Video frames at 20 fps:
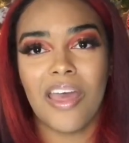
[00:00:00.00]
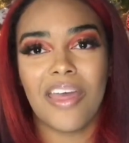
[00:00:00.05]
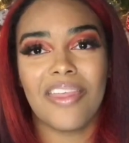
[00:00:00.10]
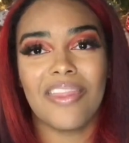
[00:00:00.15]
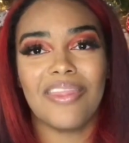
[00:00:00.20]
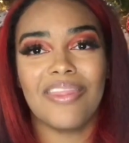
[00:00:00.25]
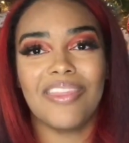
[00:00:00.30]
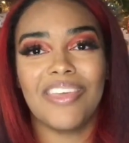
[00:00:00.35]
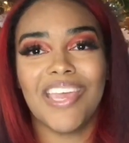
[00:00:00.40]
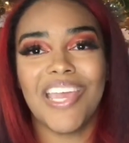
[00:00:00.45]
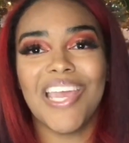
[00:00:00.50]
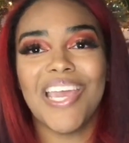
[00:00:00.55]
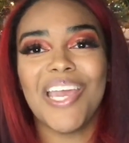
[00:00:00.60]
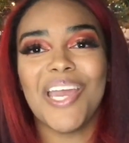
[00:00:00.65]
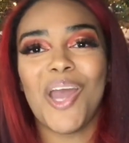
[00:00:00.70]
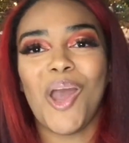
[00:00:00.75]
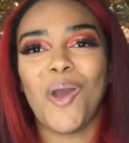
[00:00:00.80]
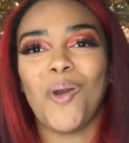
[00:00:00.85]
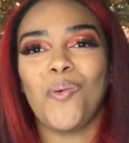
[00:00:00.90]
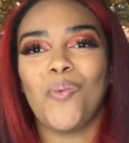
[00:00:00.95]
The
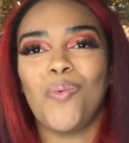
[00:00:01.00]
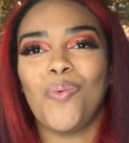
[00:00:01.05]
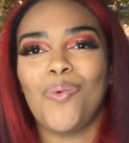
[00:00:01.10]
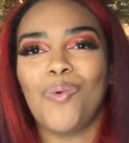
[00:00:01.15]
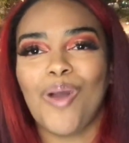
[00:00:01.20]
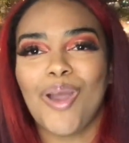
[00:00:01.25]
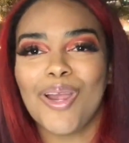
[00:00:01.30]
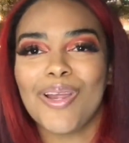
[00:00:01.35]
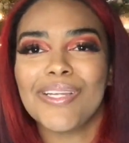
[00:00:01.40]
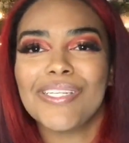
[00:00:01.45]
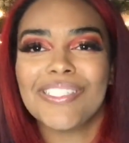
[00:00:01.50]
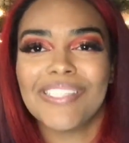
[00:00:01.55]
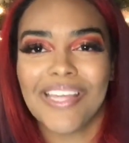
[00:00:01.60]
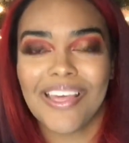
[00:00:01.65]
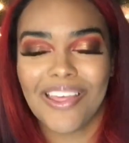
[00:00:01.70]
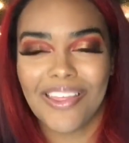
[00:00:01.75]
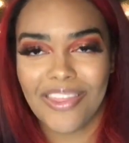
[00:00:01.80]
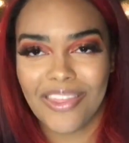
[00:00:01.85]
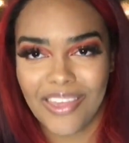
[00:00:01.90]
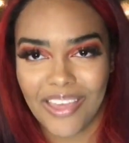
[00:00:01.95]
worst
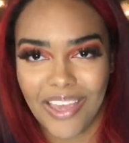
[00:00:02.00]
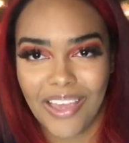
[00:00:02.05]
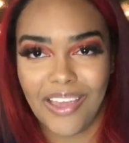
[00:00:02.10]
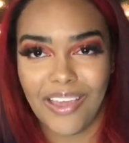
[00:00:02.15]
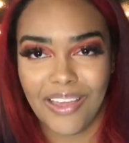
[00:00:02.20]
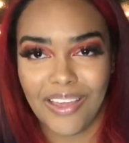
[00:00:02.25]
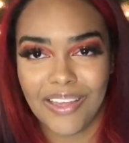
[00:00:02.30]
thing